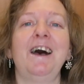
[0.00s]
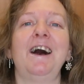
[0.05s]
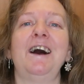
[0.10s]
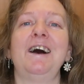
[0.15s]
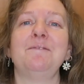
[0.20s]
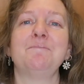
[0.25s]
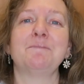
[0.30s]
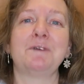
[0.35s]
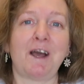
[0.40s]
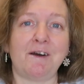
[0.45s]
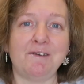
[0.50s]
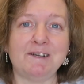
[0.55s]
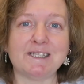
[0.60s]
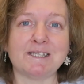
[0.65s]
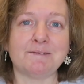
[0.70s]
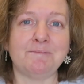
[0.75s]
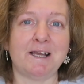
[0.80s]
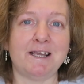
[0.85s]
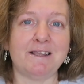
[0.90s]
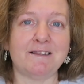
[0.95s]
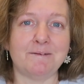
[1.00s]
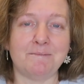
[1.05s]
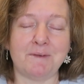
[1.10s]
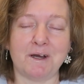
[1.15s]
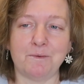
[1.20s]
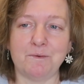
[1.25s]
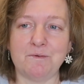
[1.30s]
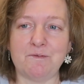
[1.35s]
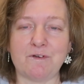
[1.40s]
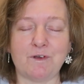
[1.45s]
I'm going to make them.
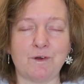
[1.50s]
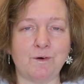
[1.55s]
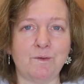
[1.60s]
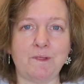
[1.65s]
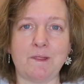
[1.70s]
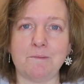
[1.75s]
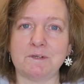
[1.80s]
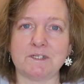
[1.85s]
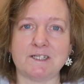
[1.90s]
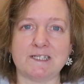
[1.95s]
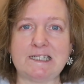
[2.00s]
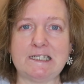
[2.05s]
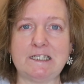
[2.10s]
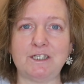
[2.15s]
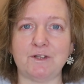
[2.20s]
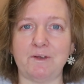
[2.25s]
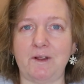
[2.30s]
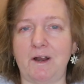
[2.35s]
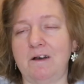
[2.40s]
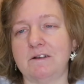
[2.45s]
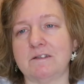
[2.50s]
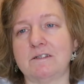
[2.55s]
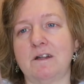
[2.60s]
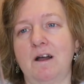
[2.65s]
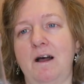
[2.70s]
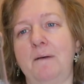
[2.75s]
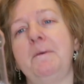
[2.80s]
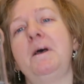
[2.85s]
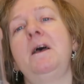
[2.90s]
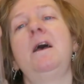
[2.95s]
I will record them because I didn't do it last
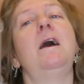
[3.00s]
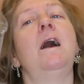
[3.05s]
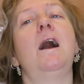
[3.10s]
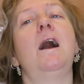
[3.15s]
time.